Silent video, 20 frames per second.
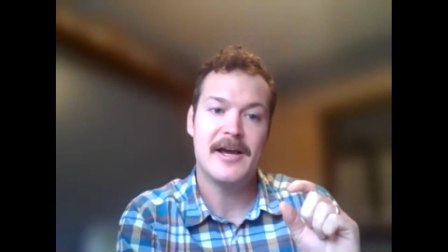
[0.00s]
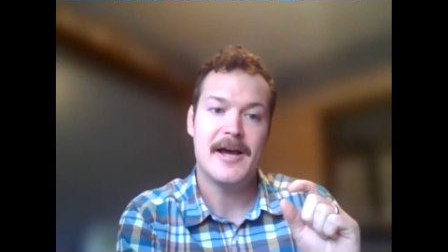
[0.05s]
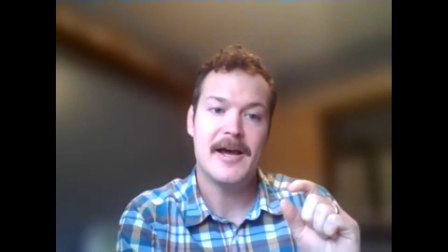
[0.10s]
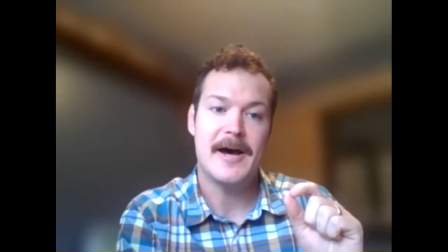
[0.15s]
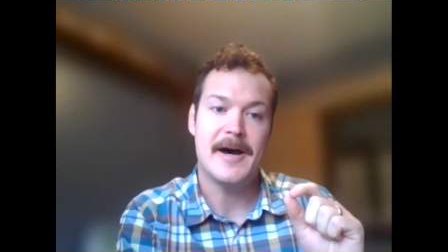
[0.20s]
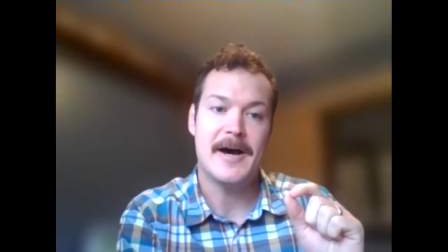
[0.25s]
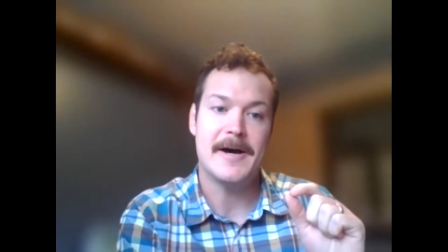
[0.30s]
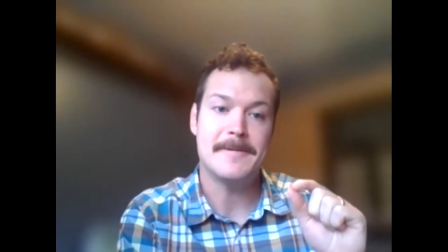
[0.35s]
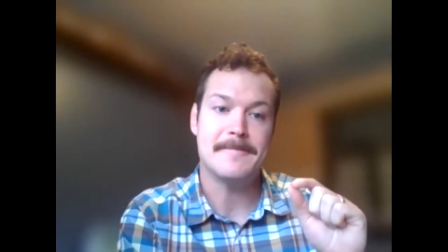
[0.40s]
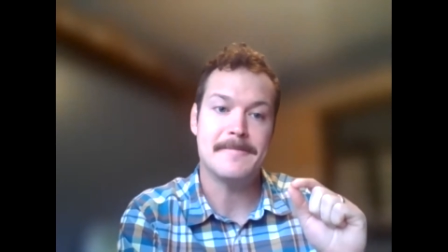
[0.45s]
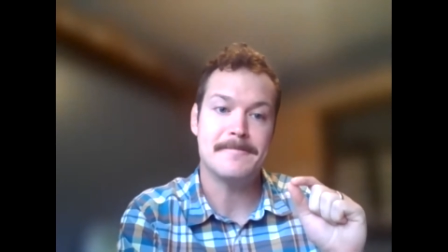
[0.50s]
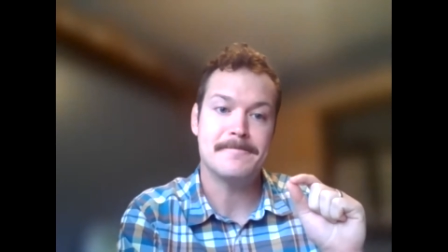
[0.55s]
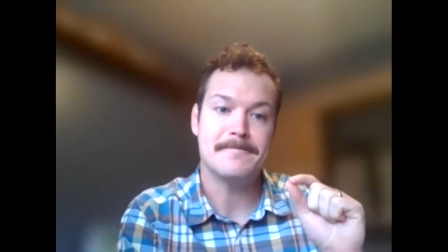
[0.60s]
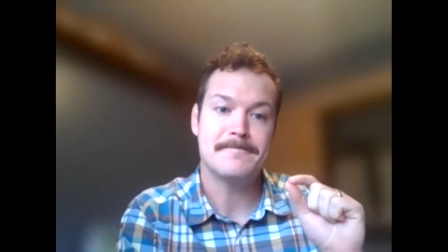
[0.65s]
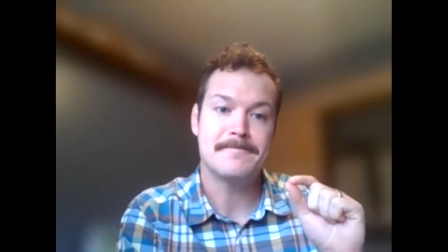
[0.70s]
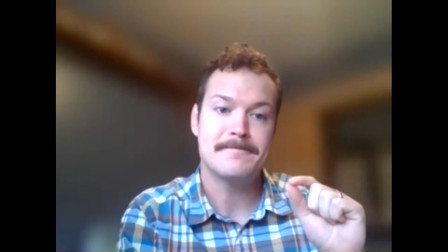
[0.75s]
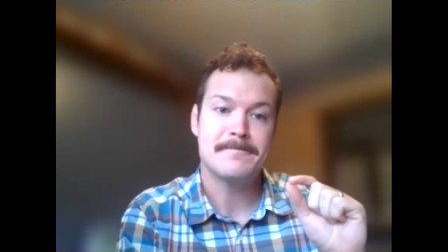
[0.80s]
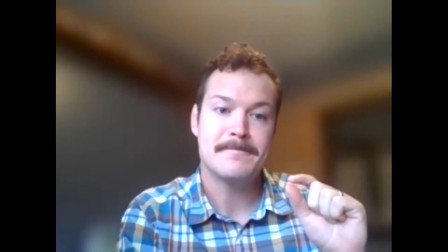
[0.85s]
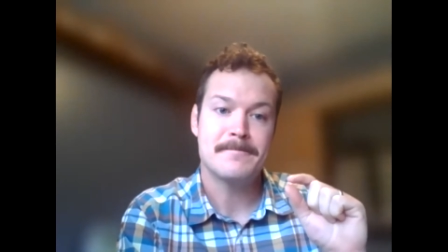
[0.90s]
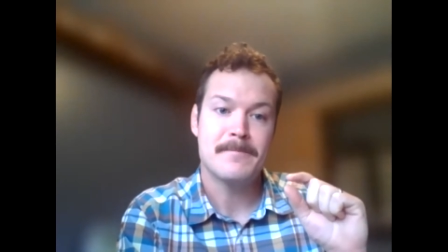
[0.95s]

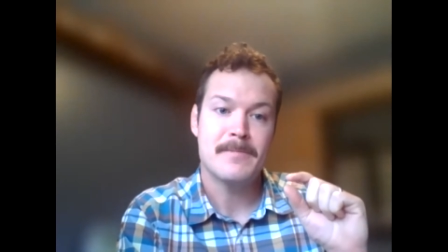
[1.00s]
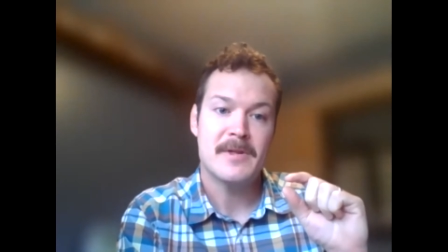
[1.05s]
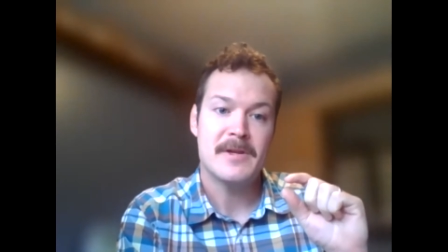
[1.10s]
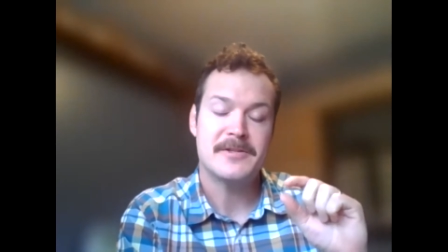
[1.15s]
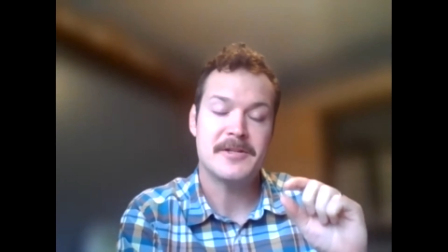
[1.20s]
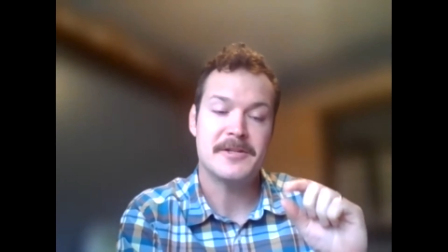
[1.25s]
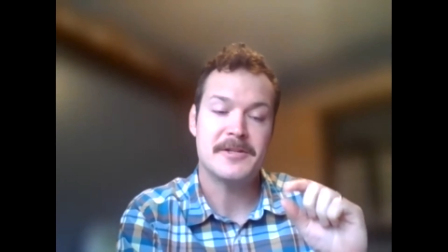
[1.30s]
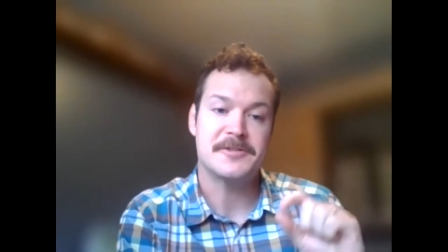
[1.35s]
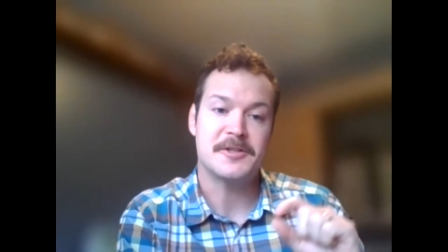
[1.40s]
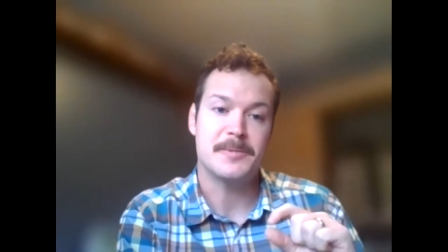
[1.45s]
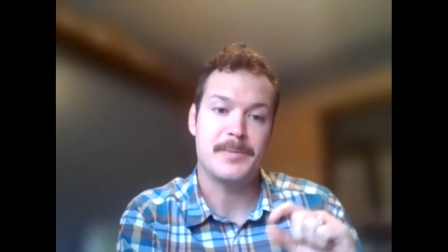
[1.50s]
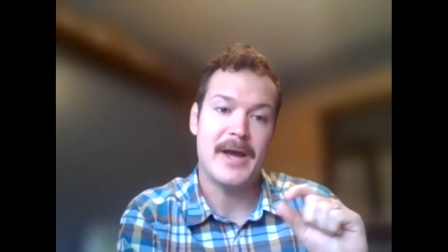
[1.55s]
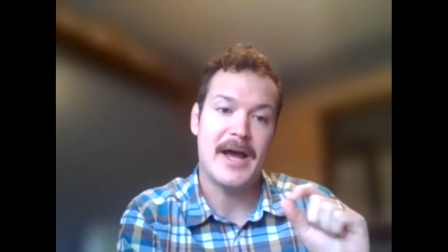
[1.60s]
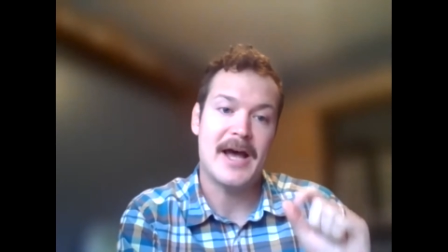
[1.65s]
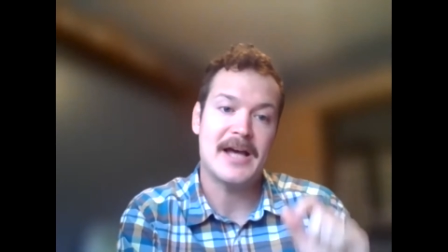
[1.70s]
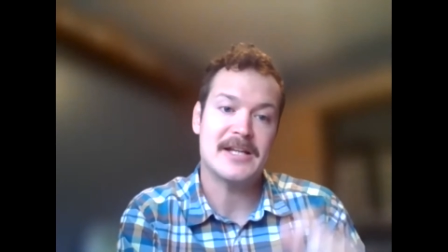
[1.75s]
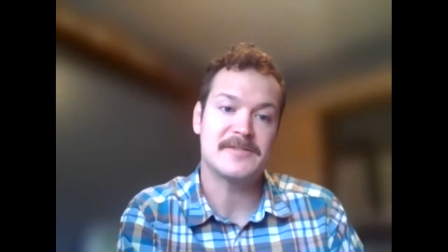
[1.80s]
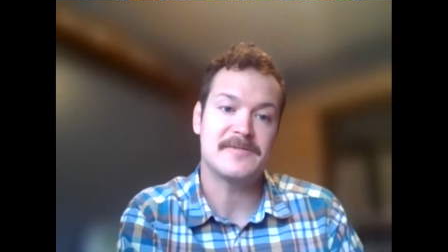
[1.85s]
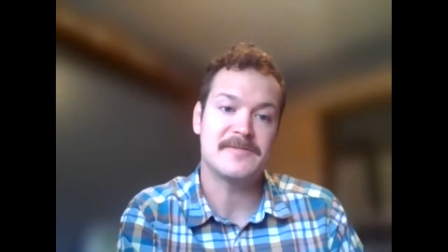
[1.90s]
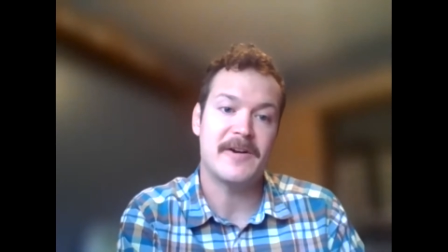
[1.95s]
to
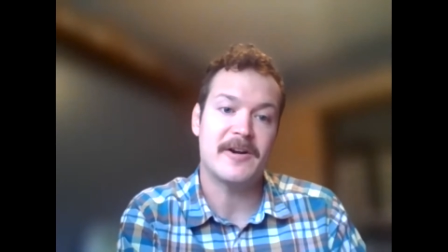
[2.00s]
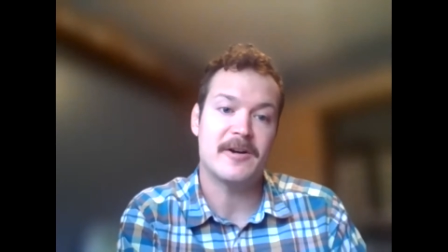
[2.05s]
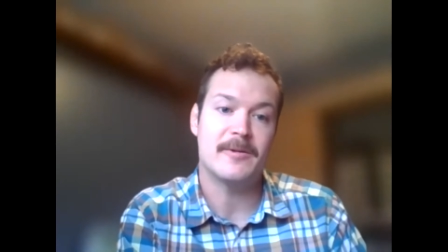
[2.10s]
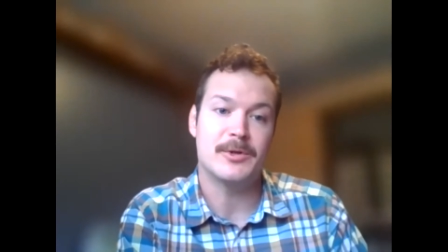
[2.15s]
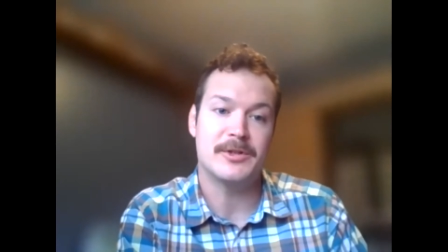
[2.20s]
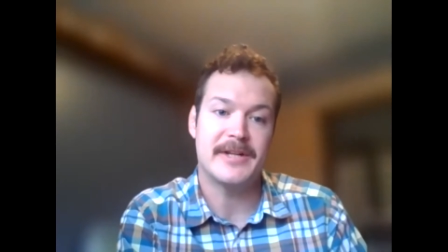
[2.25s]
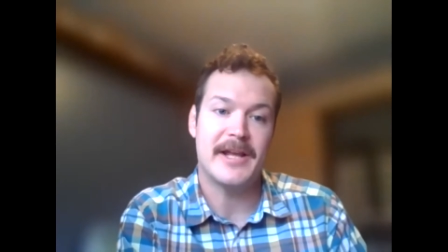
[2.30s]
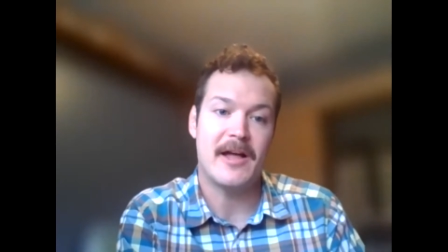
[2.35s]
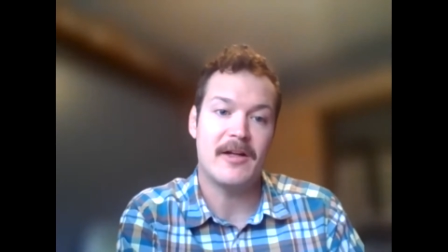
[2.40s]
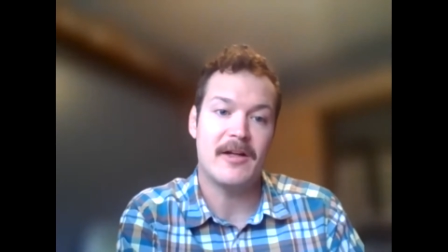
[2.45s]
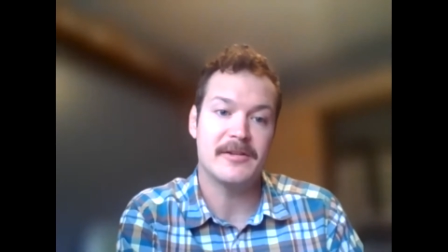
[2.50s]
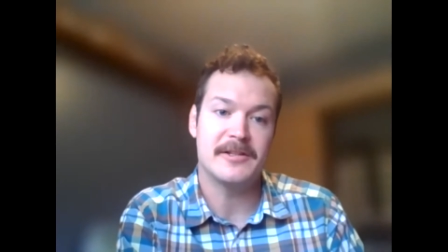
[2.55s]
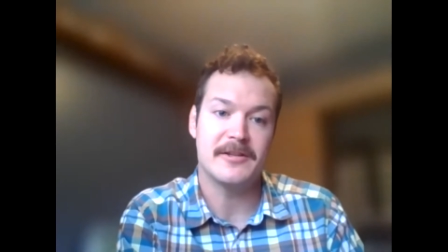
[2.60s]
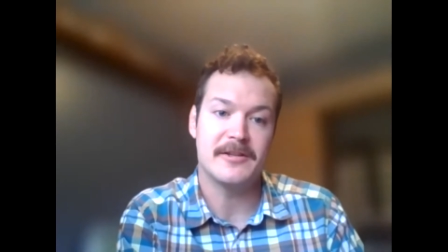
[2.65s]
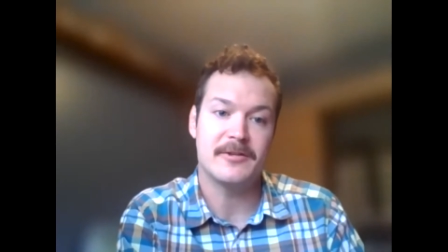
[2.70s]
surpass fire mortality